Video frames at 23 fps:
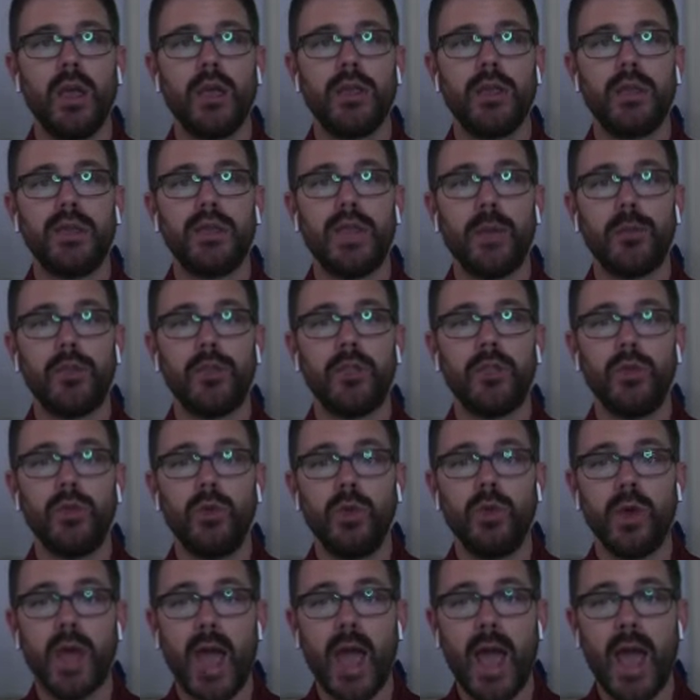Step
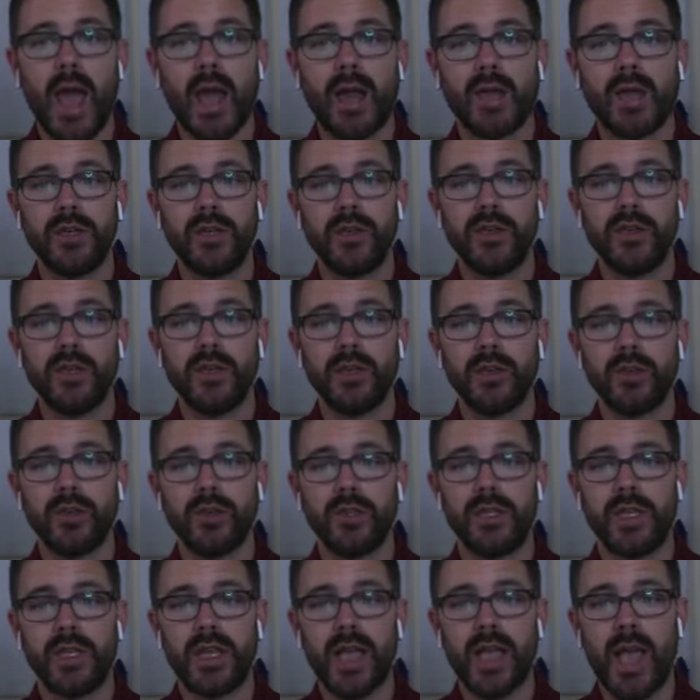two, add extra zeros to
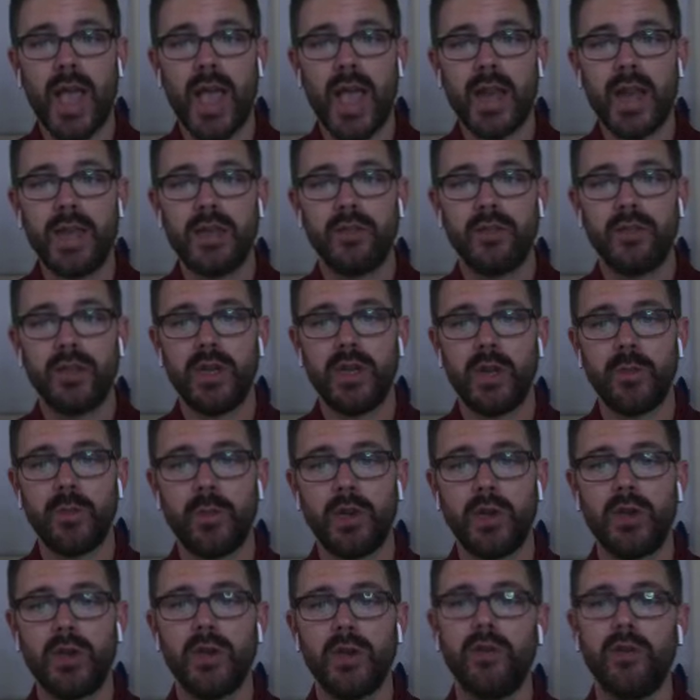the end of the
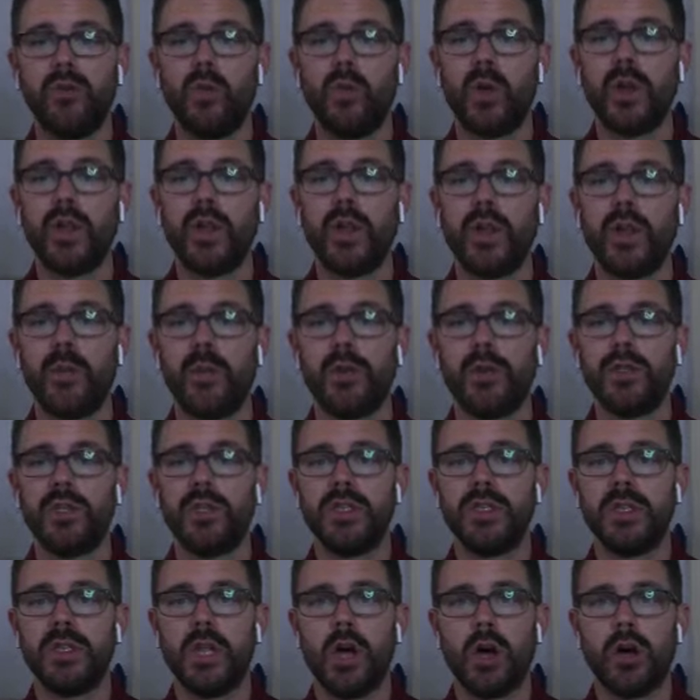number if one of the numbers is
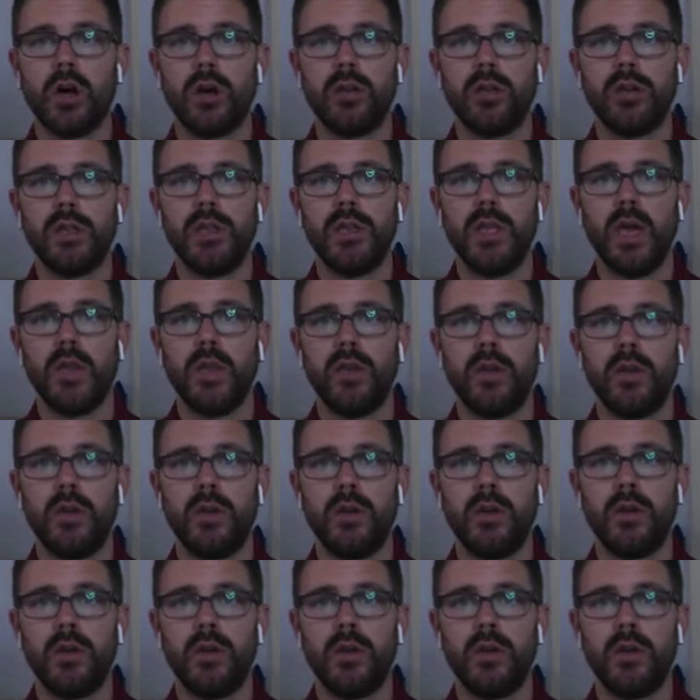longer than the other.